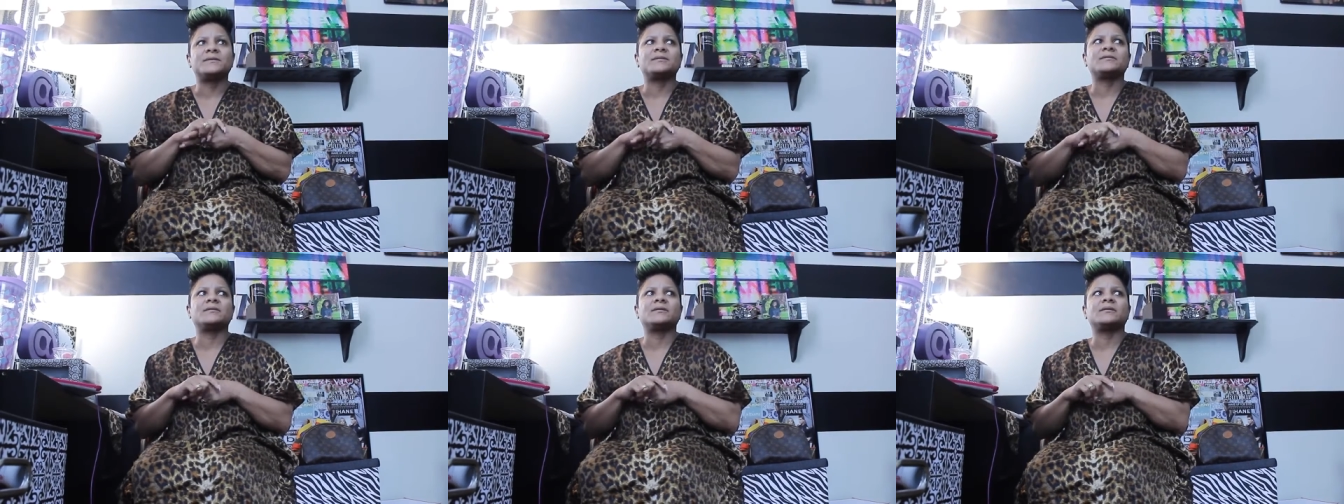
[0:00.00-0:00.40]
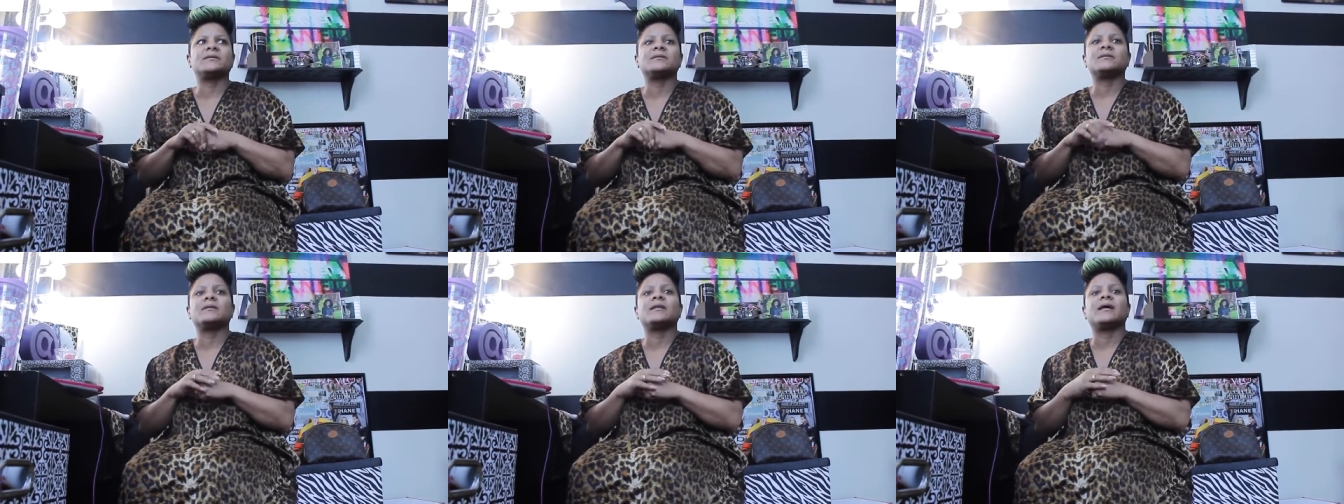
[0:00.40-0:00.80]
be sitting
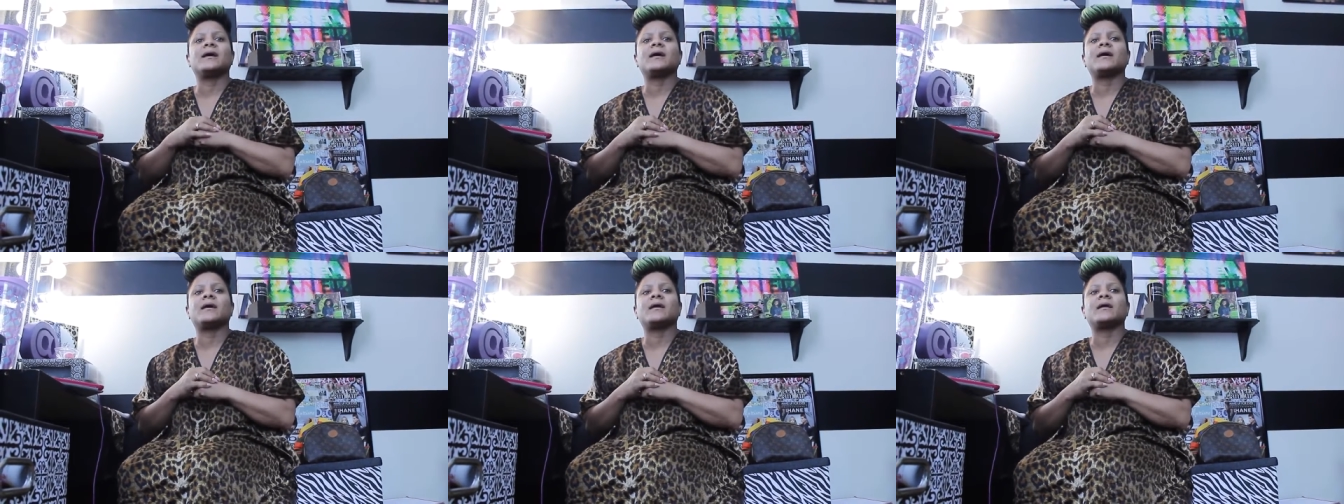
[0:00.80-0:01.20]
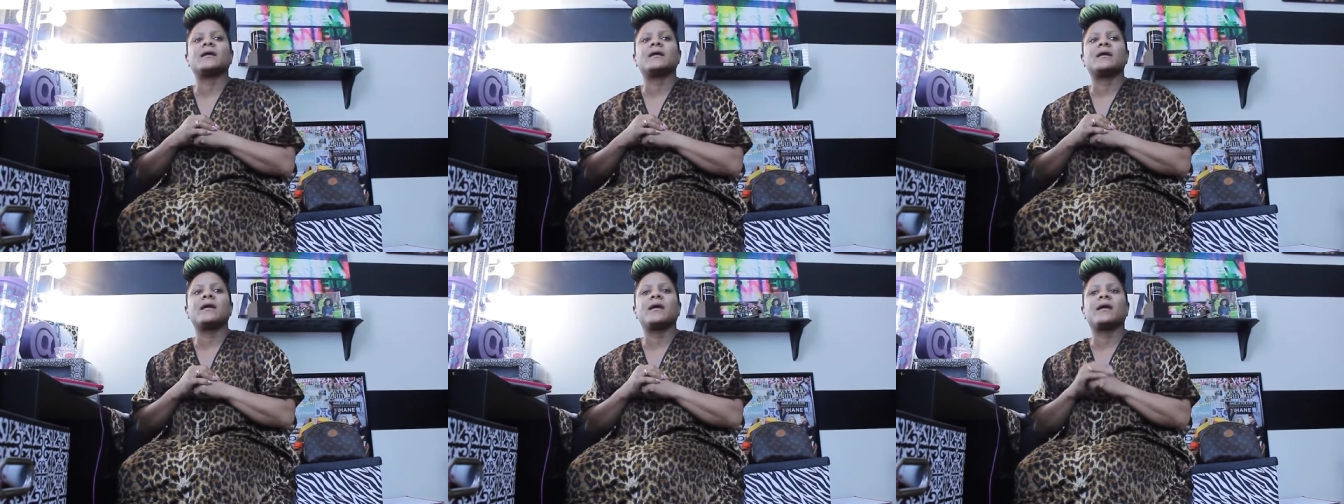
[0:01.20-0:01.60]
here
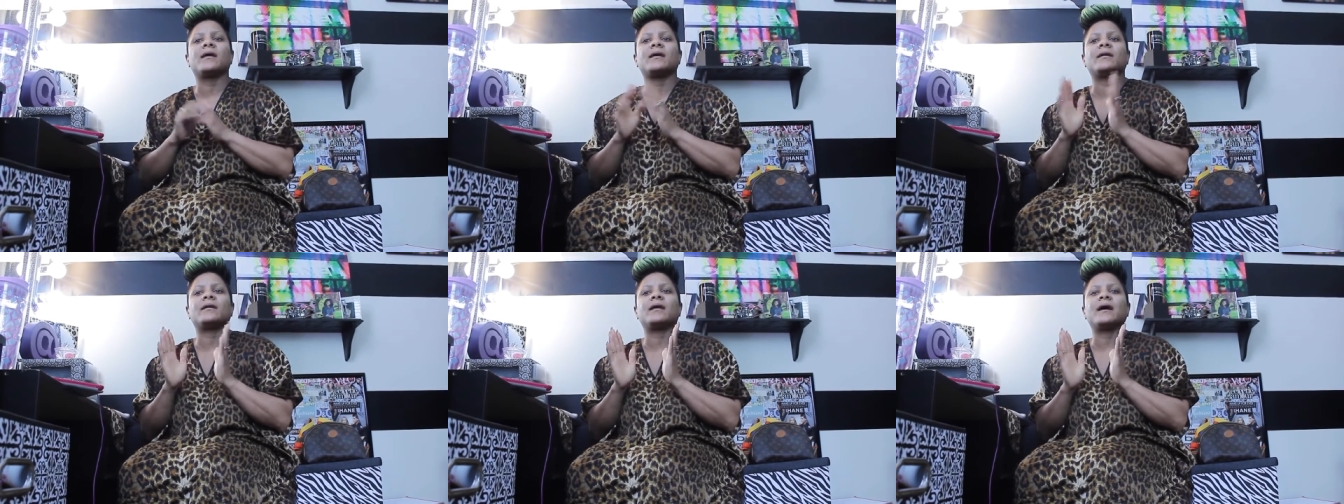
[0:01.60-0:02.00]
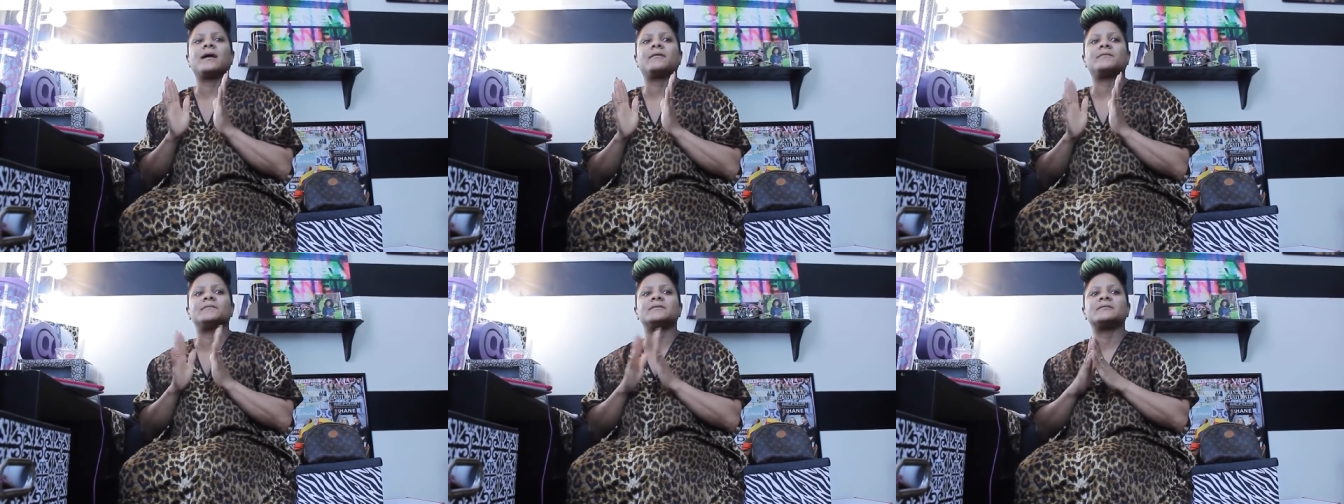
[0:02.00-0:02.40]
lying, and
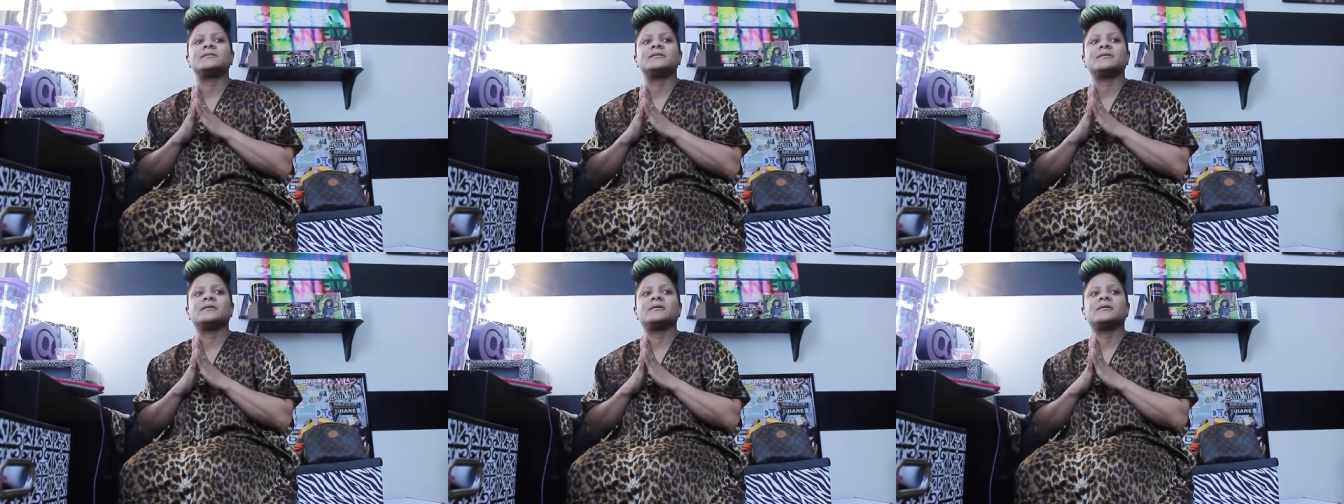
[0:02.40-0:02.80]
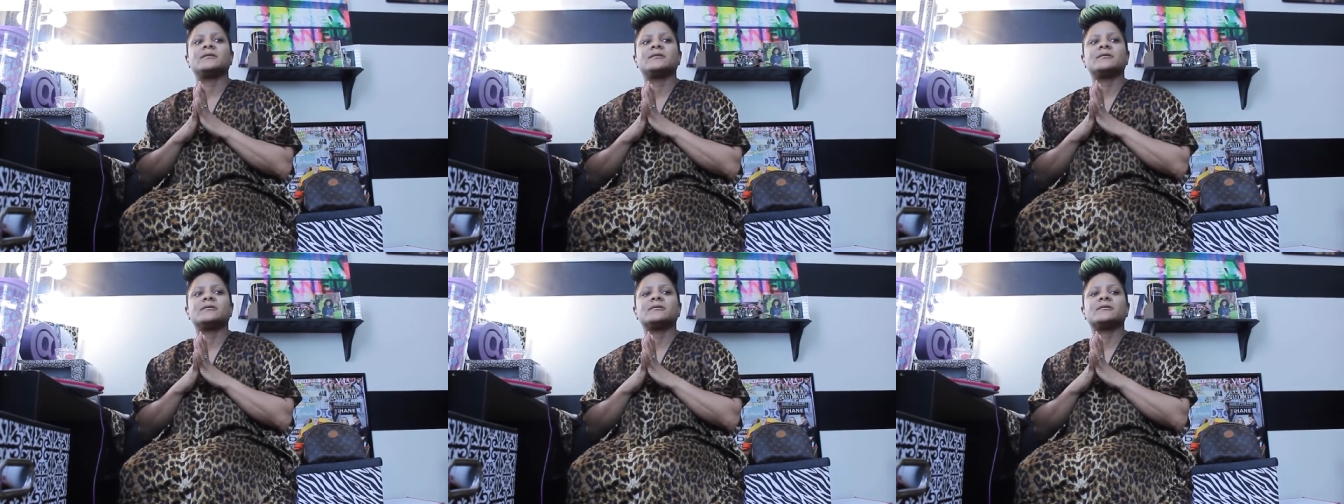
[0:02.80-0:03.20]
I would be sitting
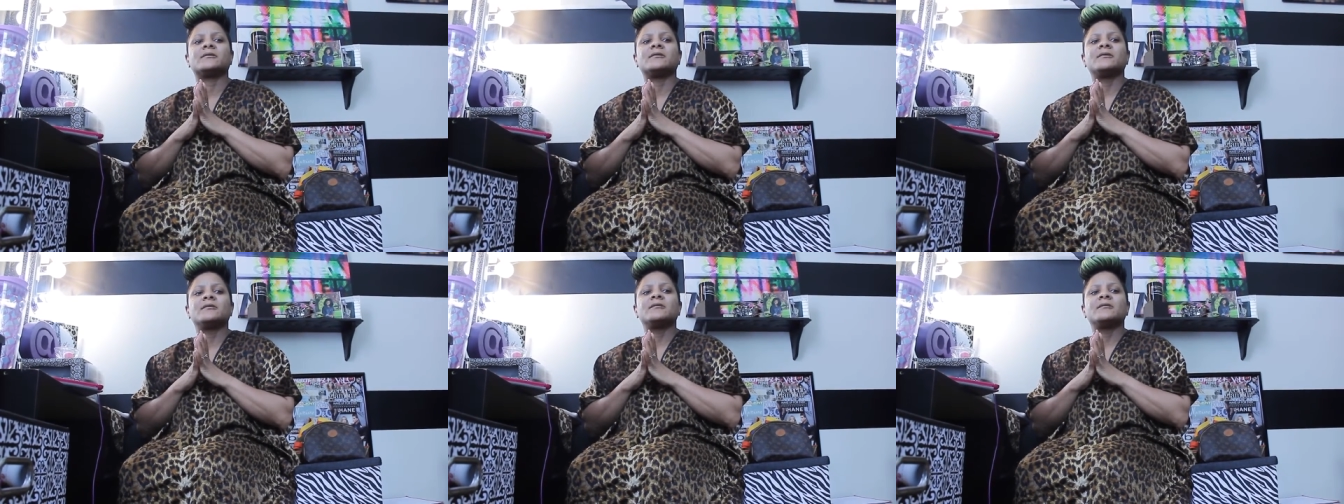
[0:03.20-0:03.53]
here